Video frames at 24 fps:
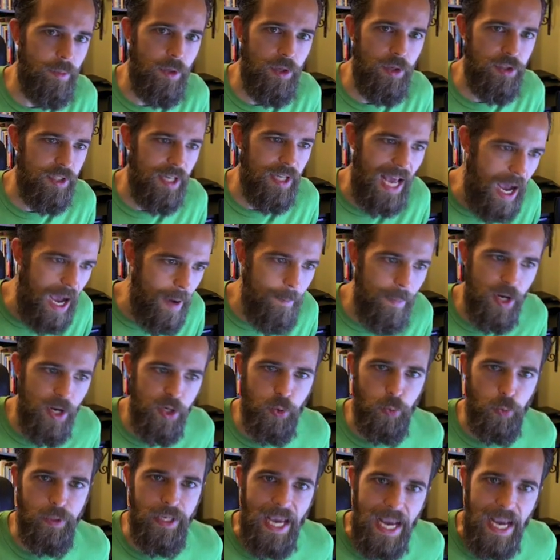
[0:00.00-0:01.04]
abuse and how
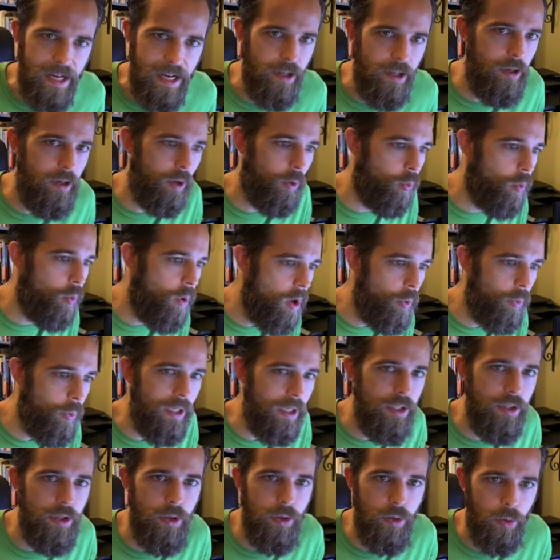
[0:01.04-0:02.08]
much we hate it and what
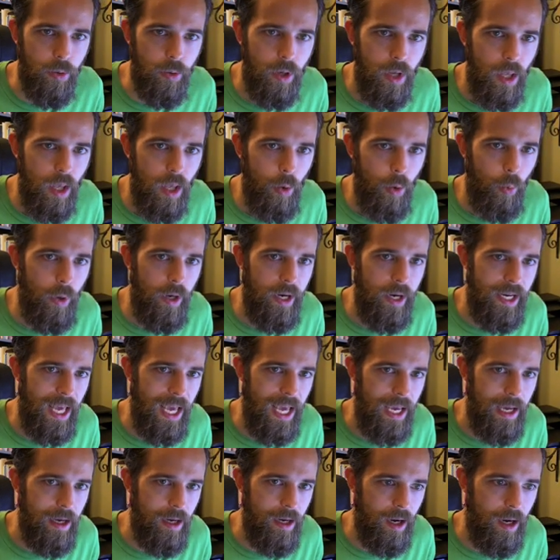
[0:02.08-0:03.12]
we do when
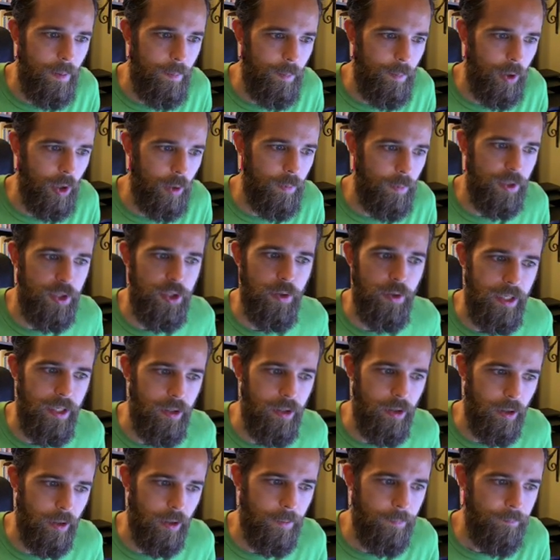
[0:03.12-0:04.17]
a, a
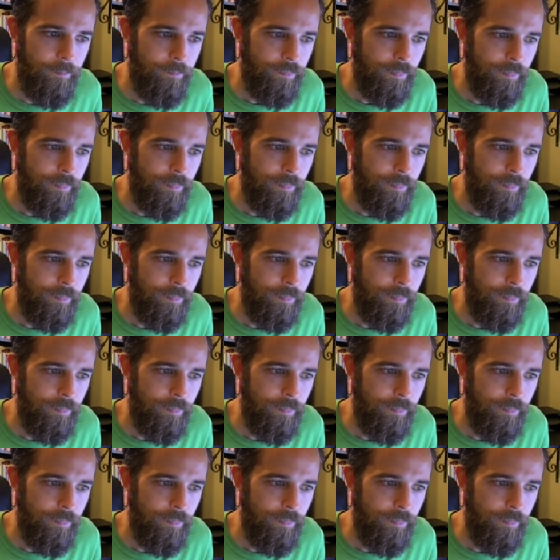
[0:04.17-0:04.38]
perpetrator